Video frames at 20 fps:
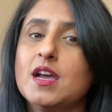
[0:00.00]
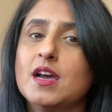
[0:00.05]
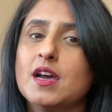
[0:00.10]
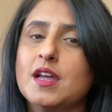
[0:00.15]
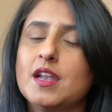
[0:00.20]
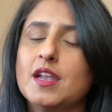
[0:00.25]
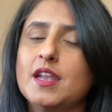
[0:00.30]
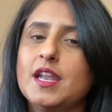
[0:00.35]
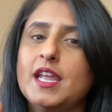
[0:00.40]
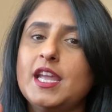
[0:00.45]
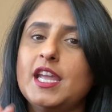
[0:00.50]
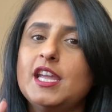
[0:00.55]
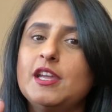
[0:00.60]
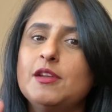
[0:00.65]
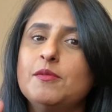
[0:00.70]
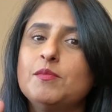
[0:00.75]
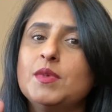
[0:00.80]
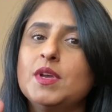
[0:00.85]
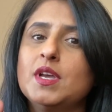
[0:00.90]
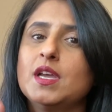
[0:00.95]
a
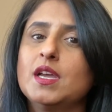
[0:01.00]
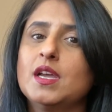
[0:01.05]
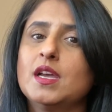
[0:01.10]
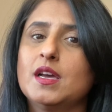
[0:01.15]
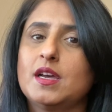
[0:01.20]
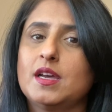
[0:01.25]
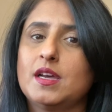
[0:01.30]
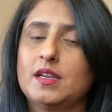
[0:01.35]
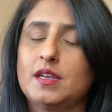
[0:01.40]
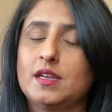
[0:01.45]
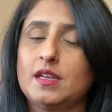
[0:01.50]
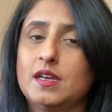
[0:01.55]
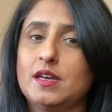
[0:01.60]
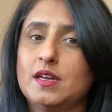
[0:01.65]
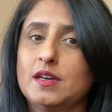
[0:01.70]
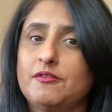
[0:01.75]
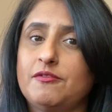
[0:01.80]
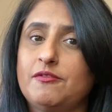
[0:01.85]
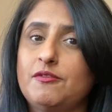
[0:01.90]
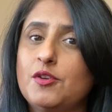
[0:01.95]
name and
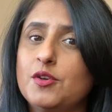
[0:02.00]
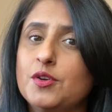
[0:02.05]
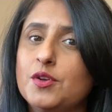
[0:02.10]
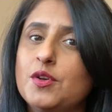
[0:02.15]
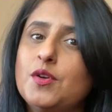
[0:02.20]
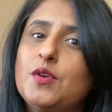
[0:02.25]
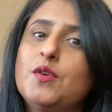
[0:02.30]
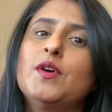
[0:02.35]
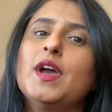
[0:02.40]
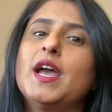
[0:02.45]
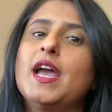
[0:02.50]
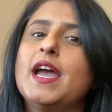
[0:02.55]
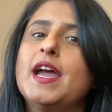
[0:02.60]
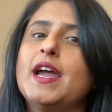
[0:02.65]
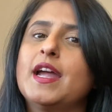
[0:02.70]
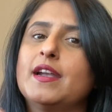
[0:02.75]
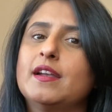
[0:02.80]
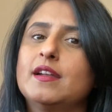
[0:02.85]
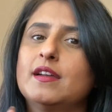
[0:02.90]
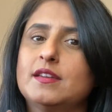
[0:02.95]
a photo
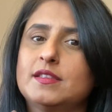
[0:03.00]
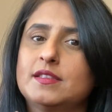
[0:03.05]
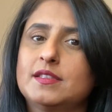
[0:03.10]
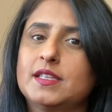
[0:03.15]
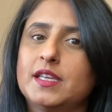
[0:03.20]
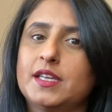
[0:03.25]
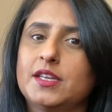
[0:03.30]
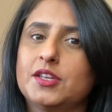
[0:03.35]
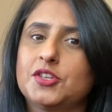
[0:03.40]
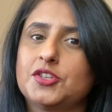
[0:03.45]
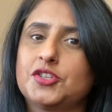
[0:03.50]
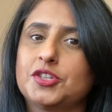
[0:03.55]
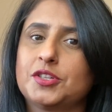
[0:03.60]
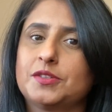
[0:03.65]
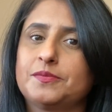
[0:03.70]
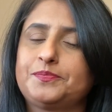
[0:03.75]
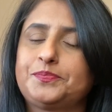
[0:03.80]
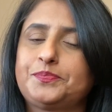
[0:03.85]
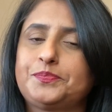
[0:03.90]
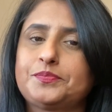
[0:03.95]
and a signature.